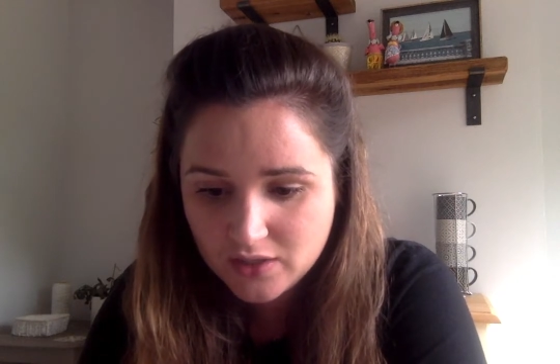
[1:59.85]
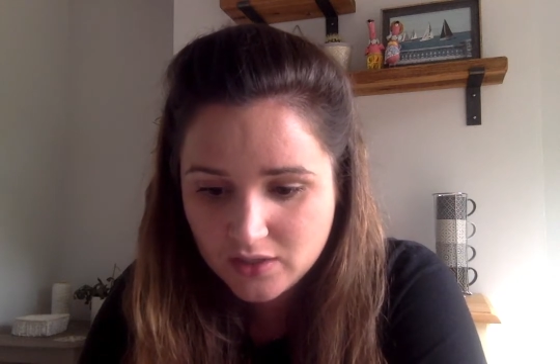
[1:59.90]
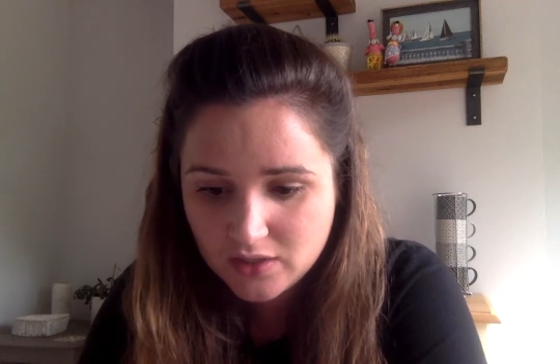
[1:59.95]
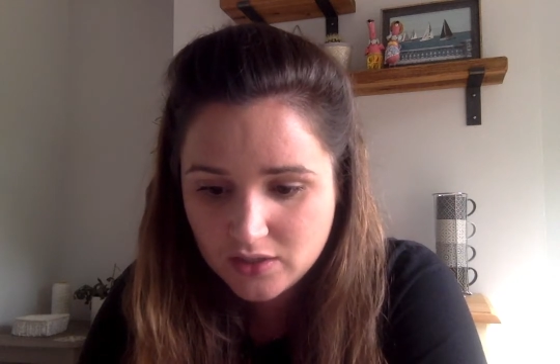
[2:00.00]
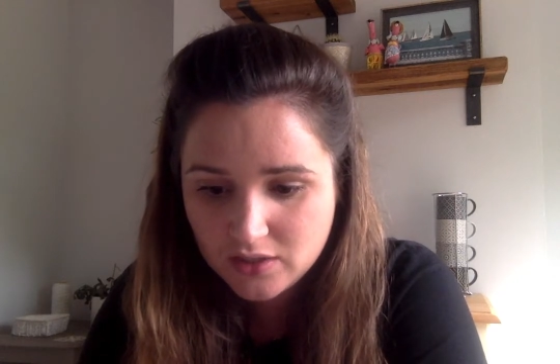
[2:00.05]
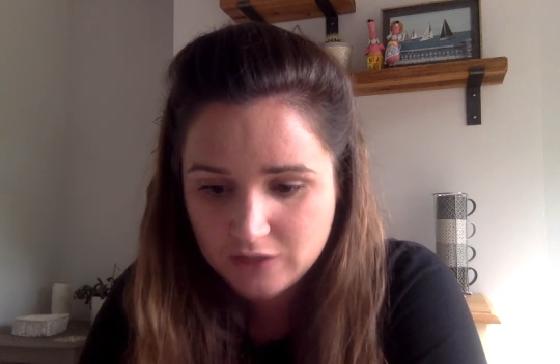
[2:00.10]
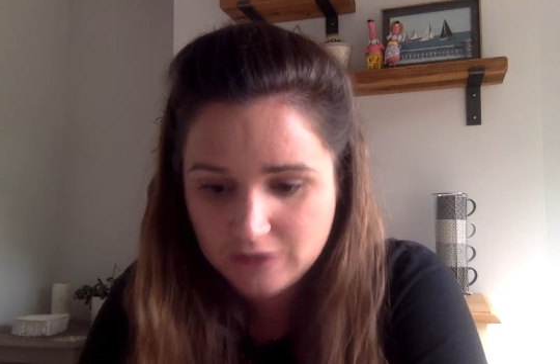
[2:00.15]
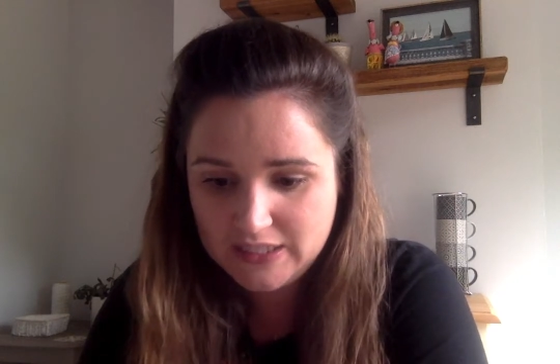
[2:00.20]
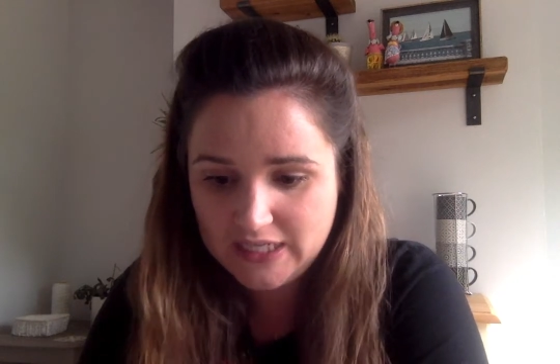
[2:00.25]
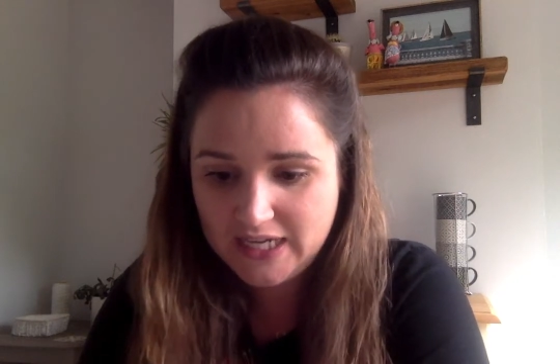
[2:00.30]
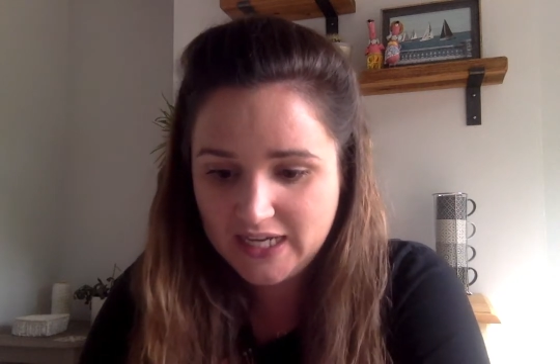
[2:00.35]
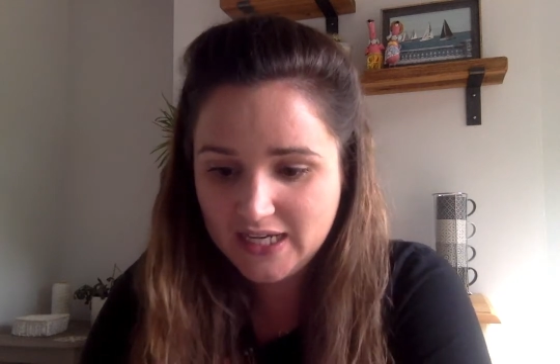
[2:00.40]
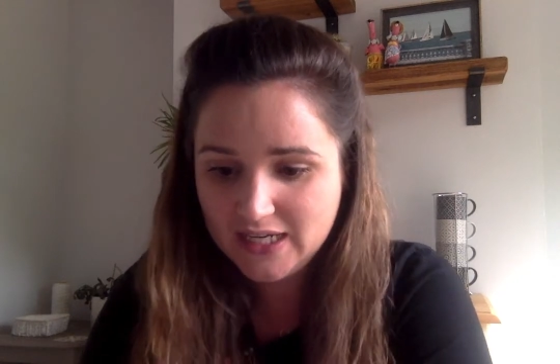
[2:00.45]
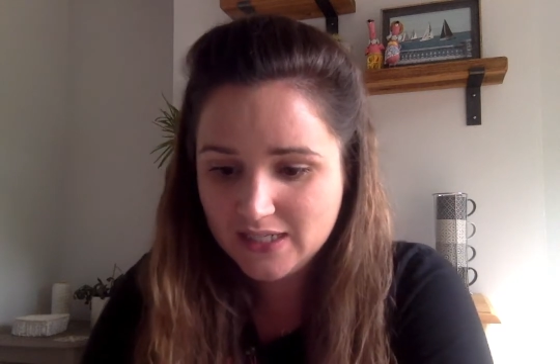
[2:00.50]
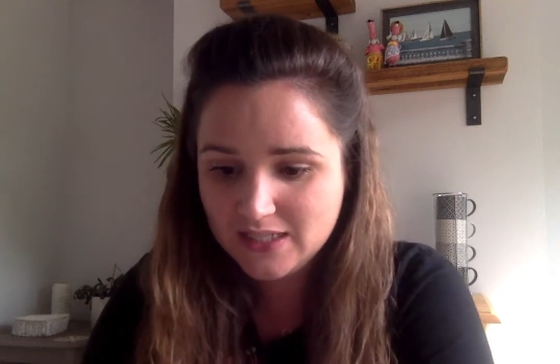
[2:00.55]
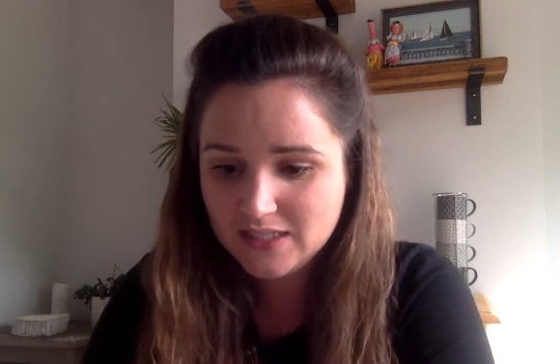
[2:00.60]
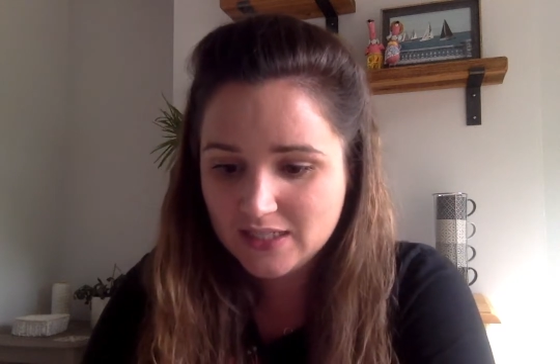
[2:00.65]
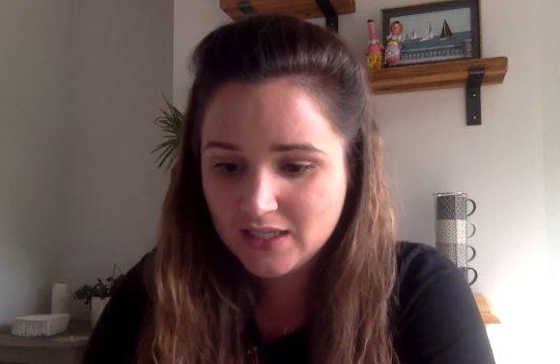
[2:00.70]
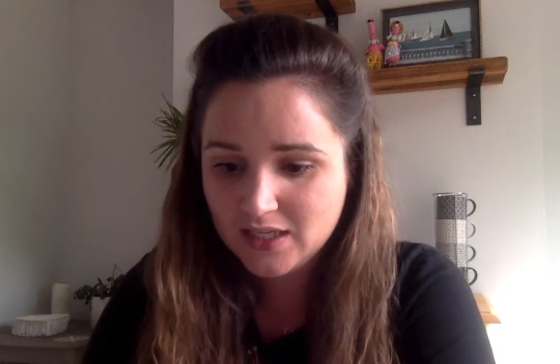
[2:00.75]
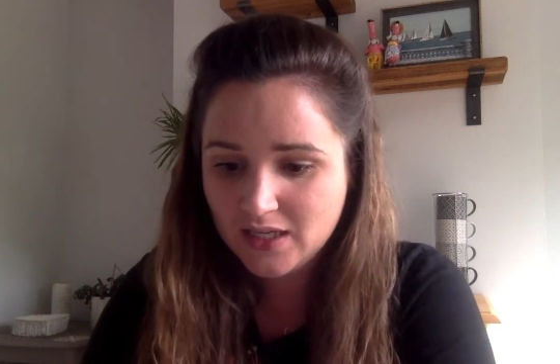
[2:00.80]
"You
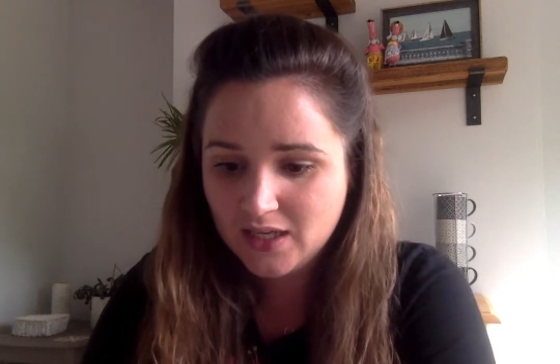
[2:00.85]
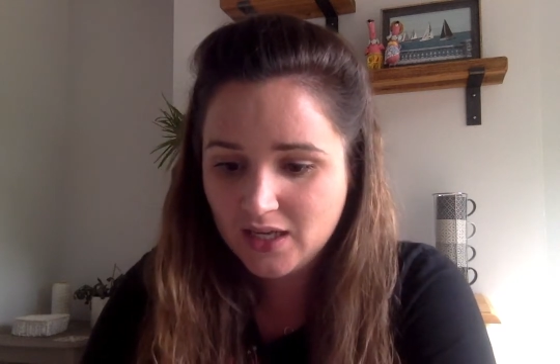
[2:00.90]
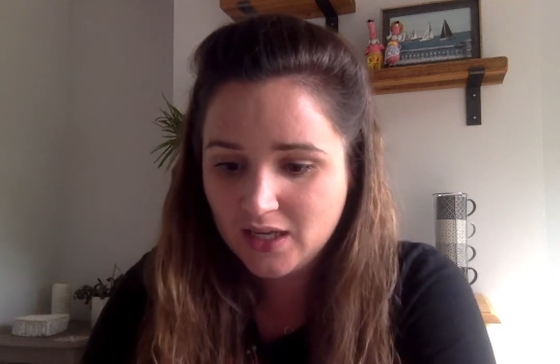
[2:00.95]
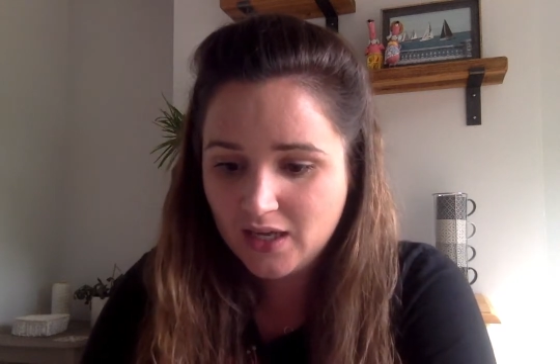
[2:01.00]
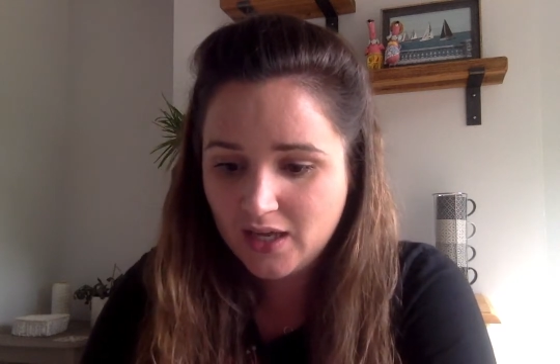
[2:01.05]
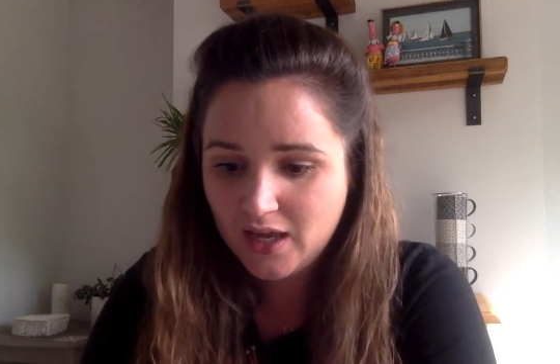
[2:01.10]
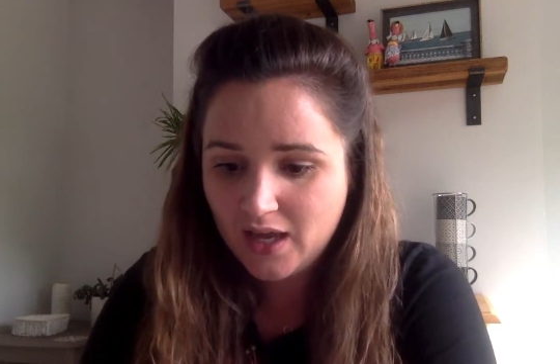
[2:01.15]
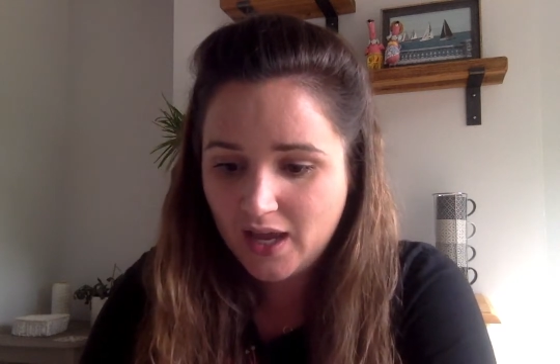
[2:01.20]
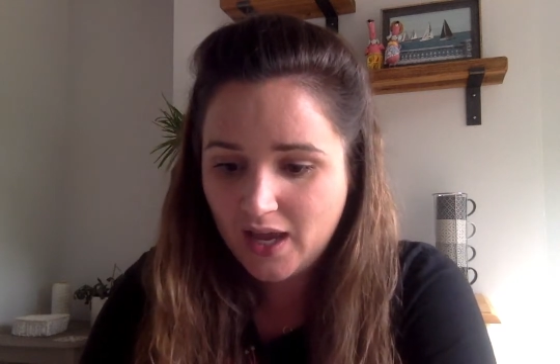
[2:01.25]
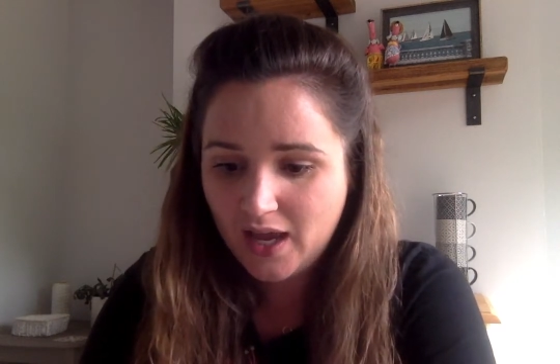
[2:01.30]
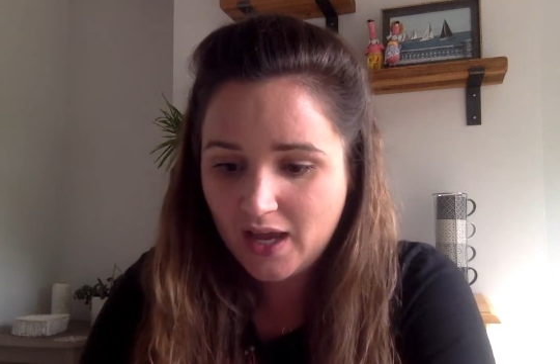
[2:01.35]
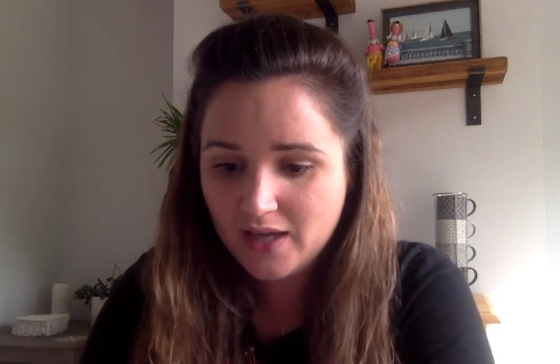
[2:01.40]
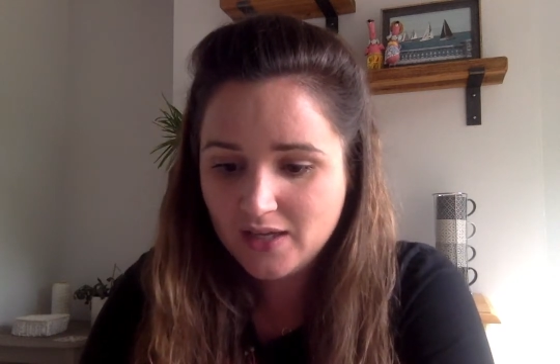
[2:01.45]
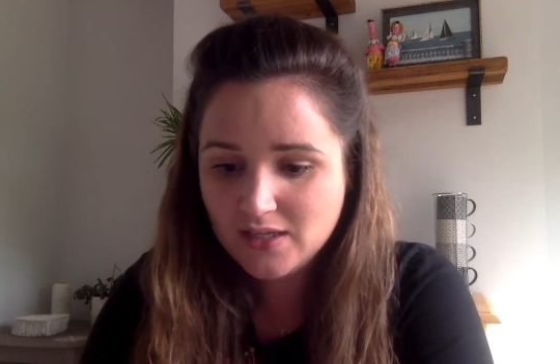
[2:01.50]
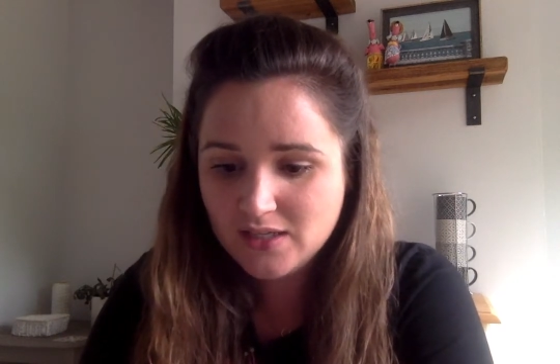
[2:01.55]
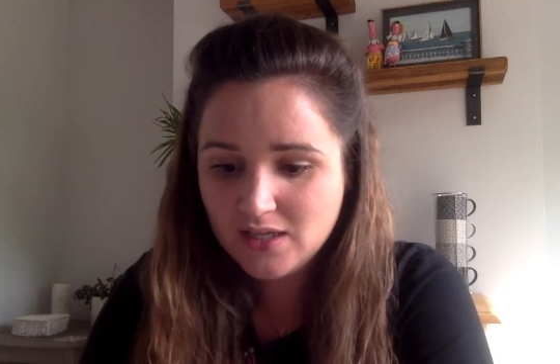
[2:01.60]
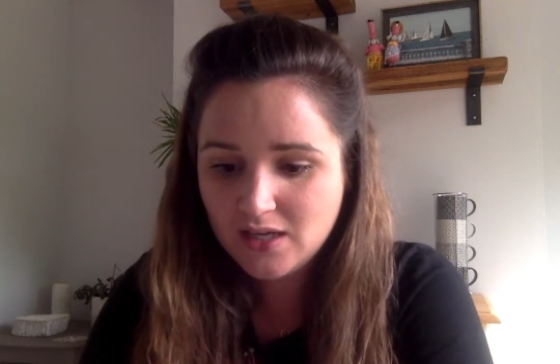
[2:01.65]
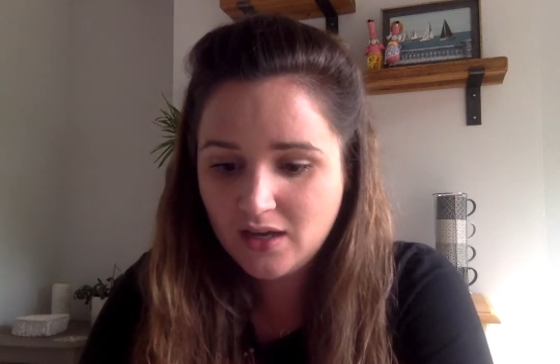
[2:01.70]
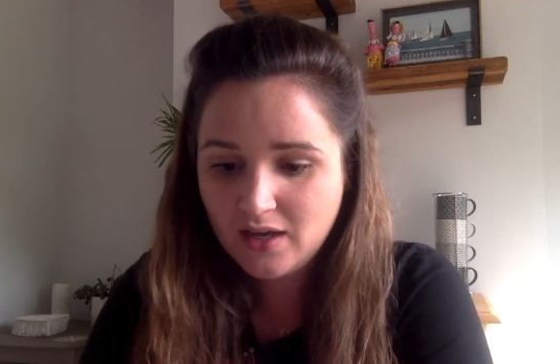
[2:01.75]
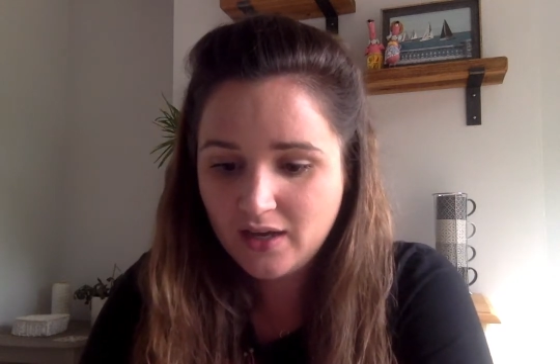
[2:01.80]
did?
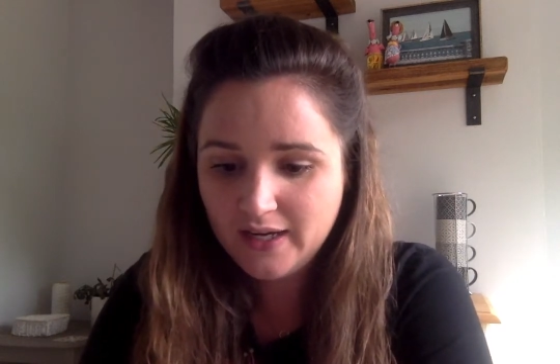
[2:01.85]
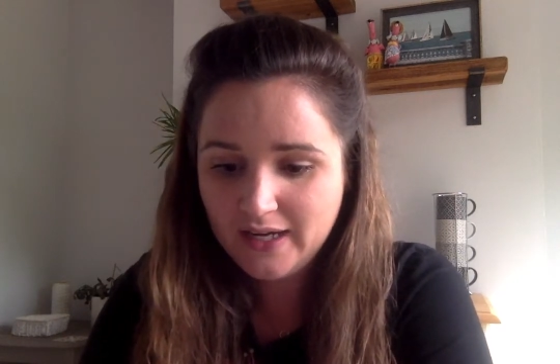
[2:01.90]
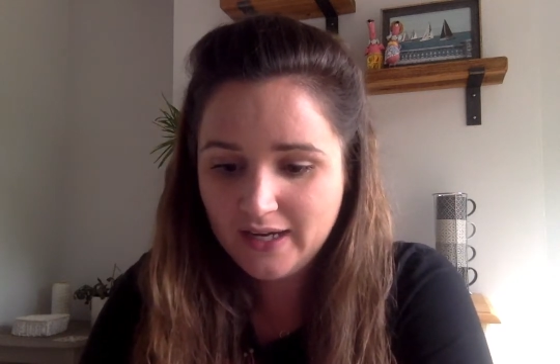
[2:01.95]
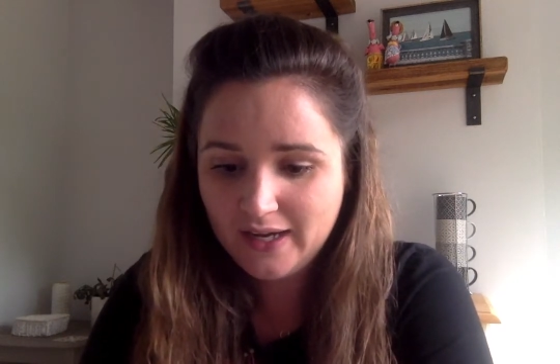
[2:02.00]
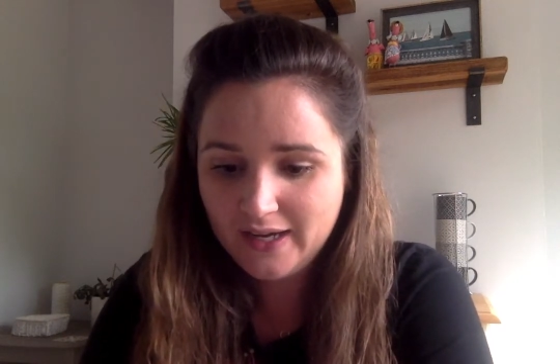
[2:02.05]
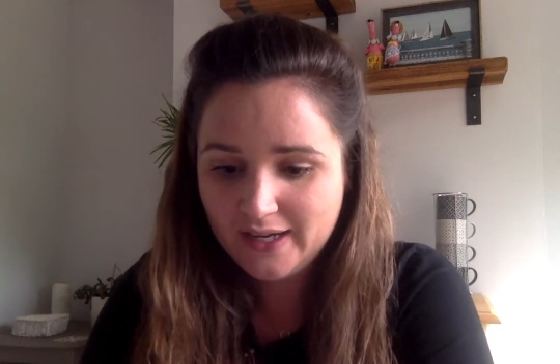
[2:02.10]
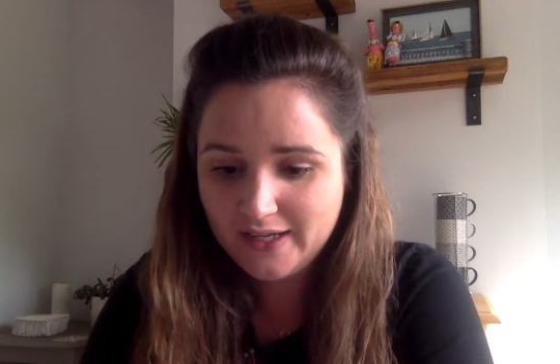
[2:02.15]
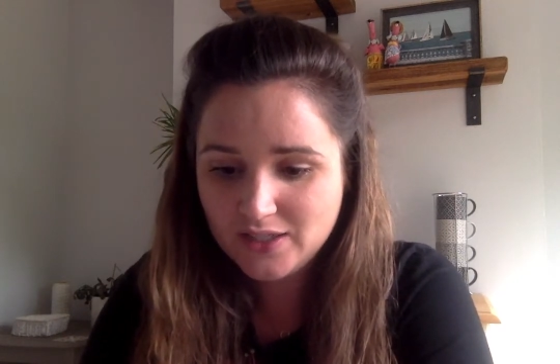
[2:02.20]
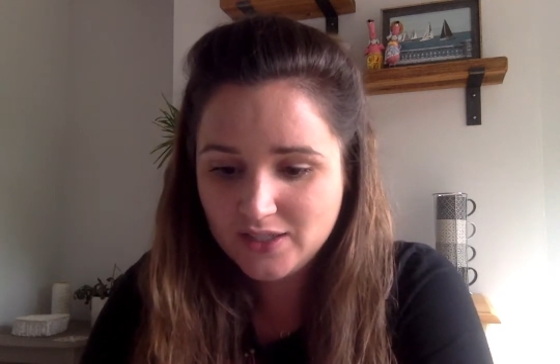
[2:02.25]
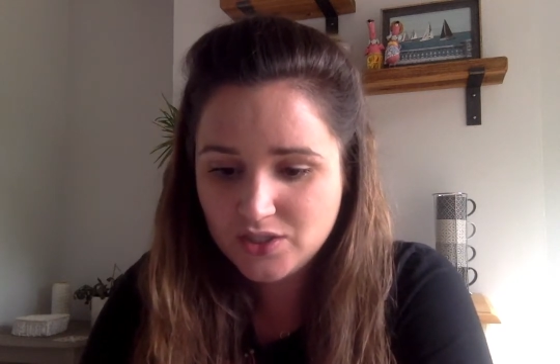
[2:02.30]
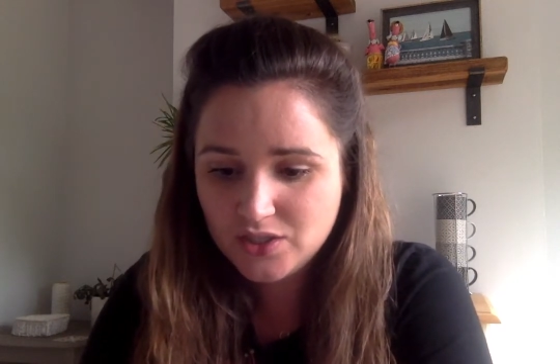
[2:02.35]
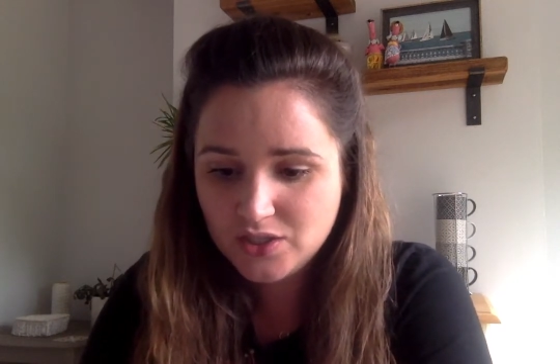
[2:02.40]
And I liked